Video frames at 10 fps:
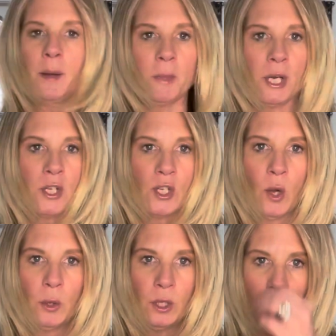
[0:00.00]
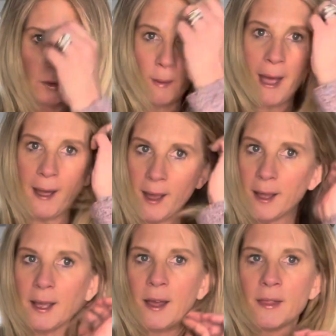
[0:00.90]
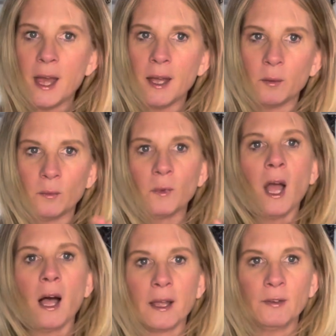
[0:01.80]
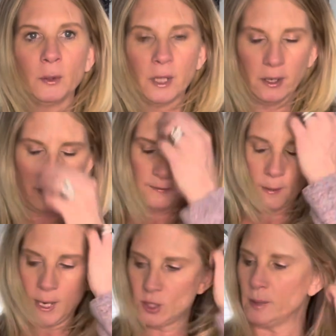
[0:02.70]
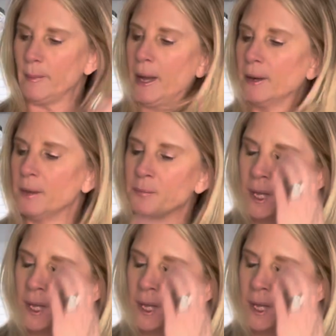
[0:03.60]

I'm gonna show you the bag and then I'll give you a little information about it.